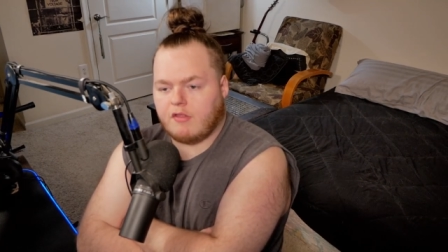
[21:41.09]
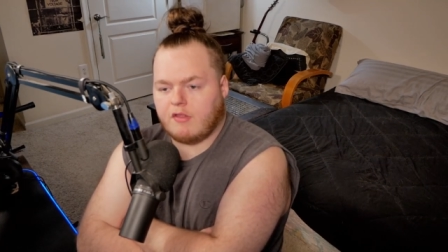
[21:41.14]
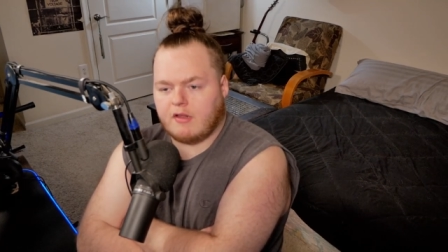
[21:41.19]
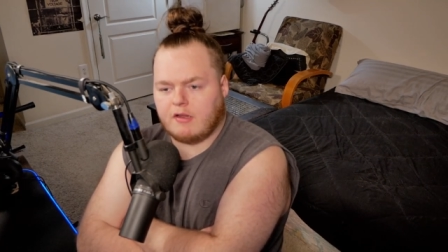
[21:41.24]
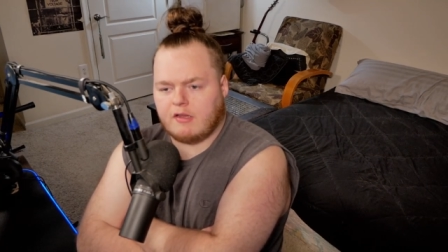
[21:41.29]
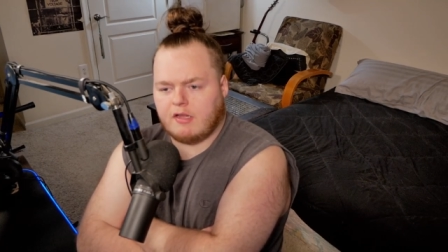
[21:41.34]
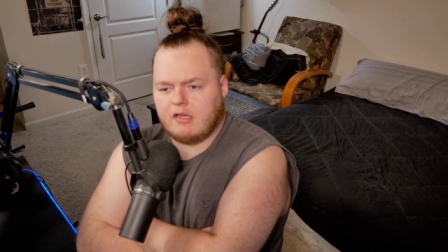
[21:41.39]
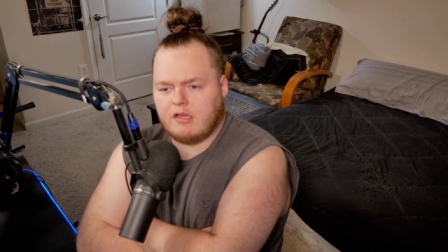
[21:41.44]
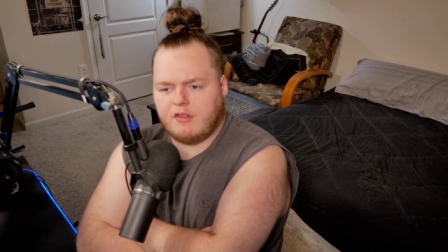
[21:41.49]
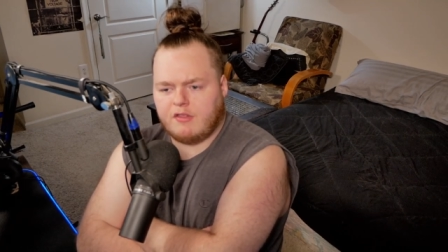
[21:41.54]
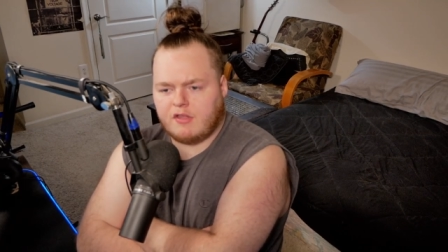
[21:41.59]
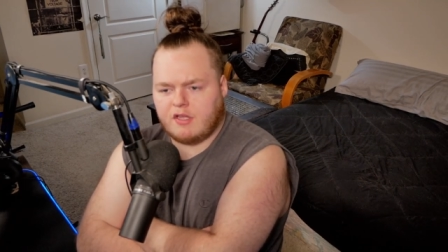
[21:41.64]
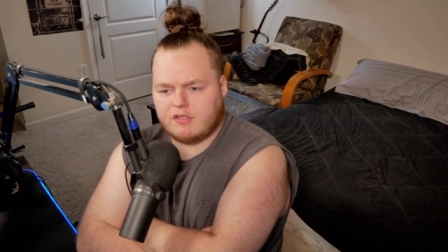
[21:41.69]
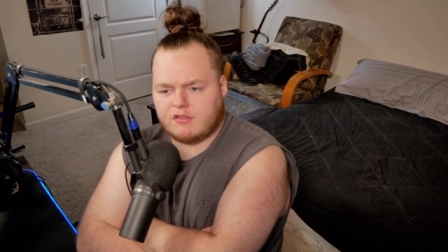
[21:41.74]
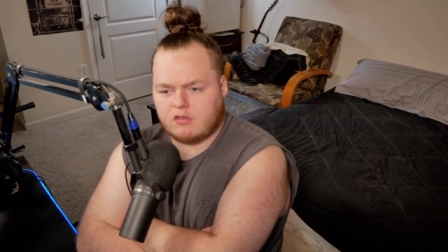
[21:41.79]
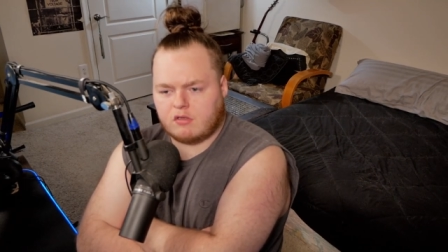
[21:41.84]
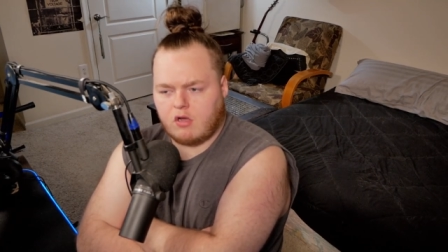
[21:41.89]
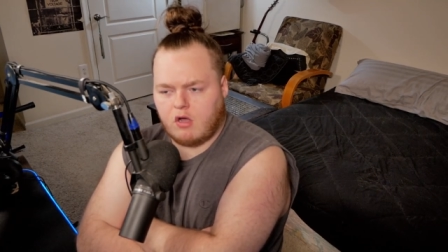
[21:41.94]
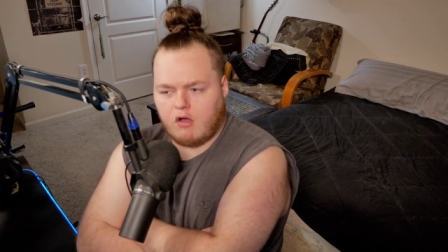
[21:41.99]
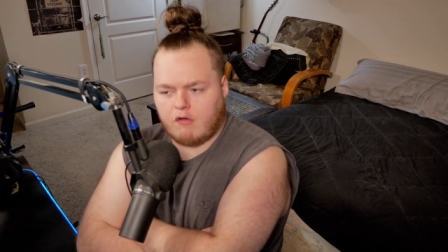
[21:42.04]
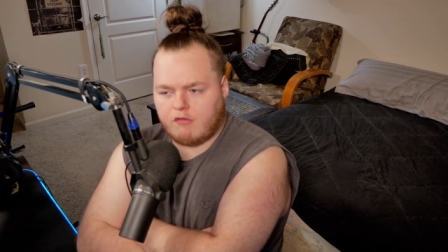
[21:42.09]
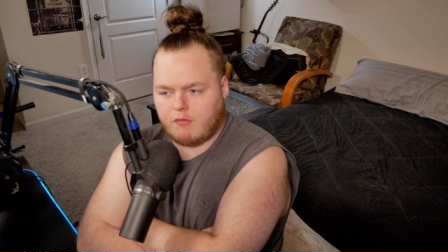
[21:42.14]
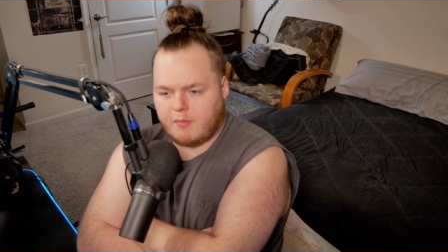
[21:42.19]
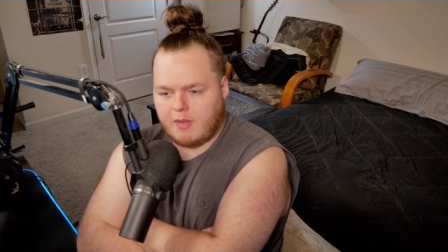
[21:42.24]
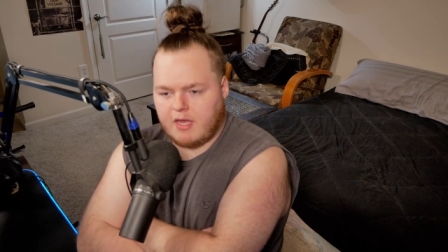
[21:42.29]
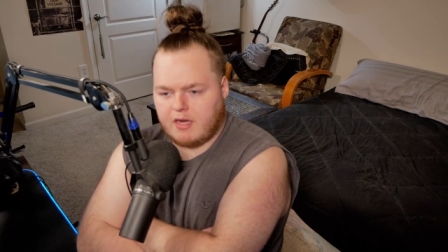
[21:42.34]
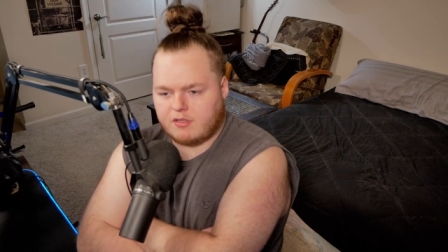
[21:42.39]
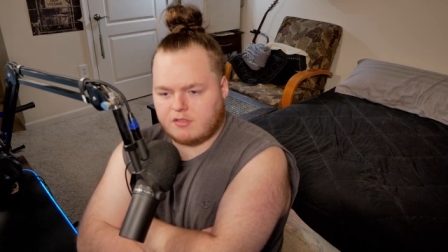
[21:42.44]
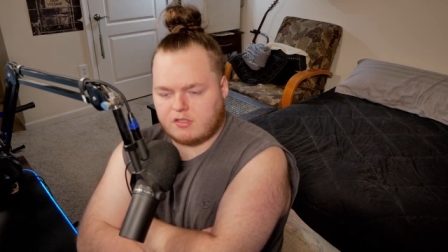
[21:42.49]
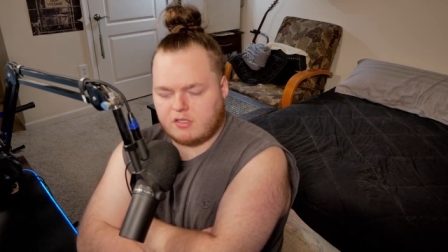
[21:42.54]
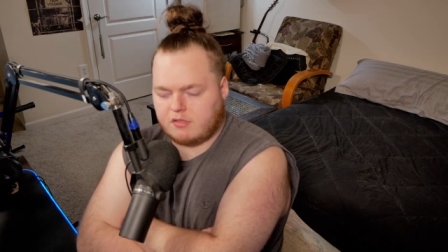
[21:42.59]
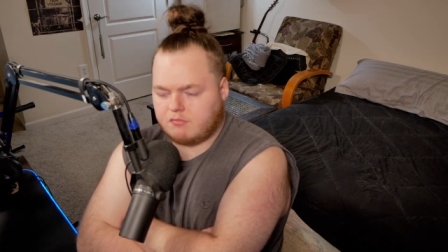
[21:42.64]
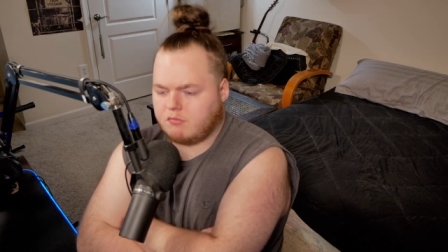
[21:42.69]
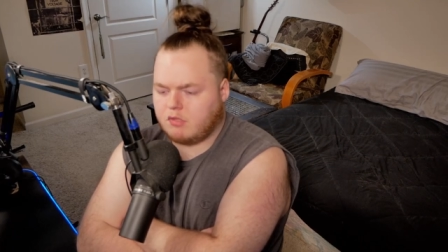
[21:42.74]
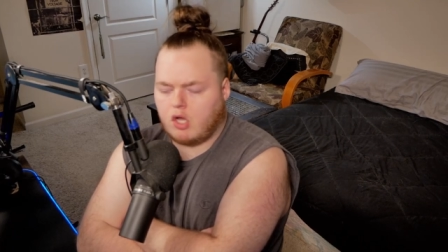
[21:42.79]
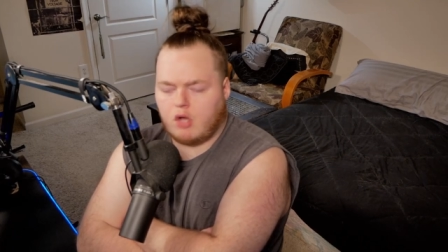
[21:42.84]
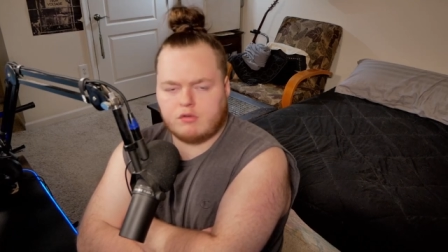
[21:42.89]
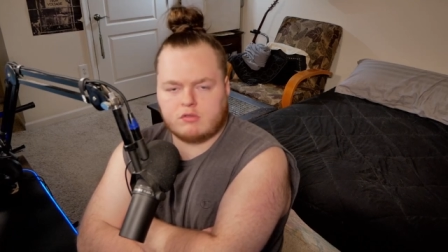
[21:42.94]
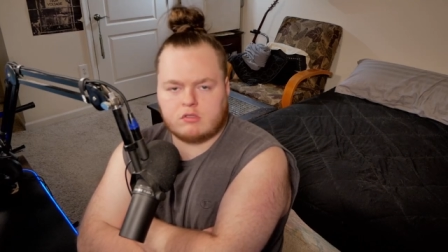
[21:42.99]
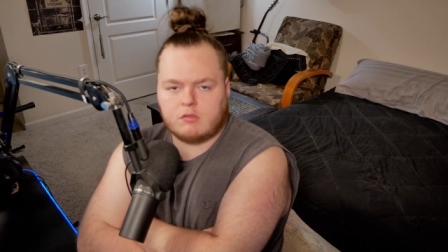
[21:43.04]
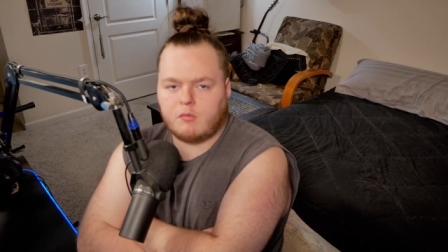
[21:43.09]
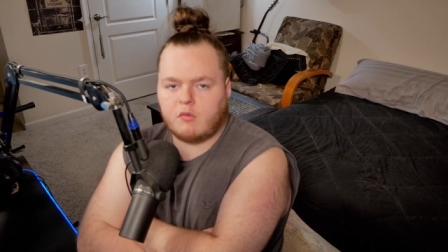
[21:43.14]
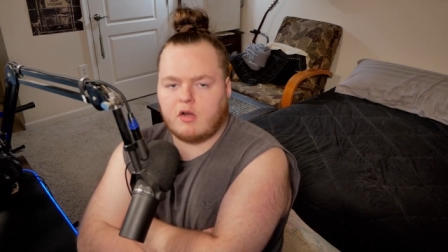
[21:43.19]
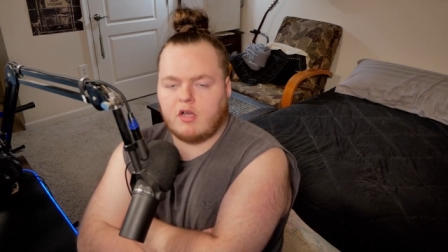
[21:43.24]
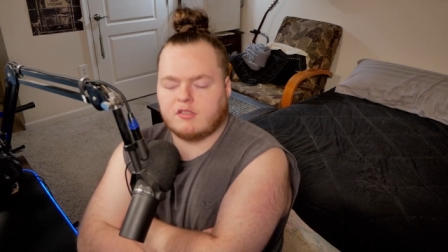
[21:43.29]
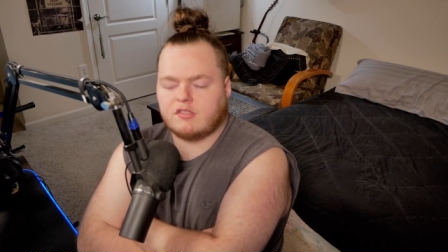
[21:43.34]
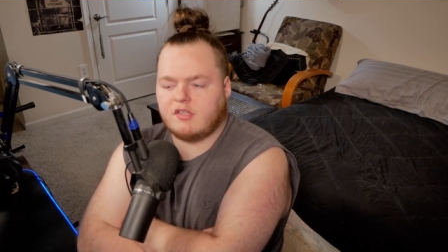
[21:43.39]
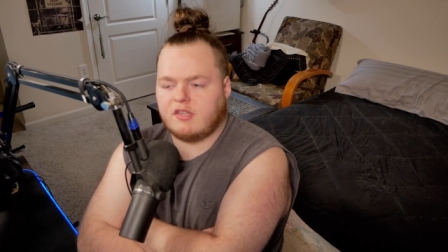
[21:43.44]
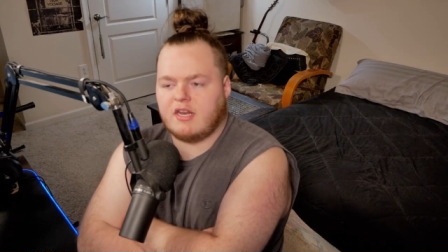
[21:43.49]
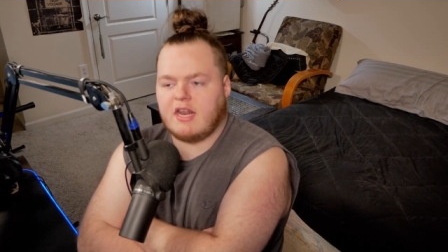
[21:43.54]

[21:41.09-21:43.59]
And then Lilith gets a call from Edison, goes somewhere else.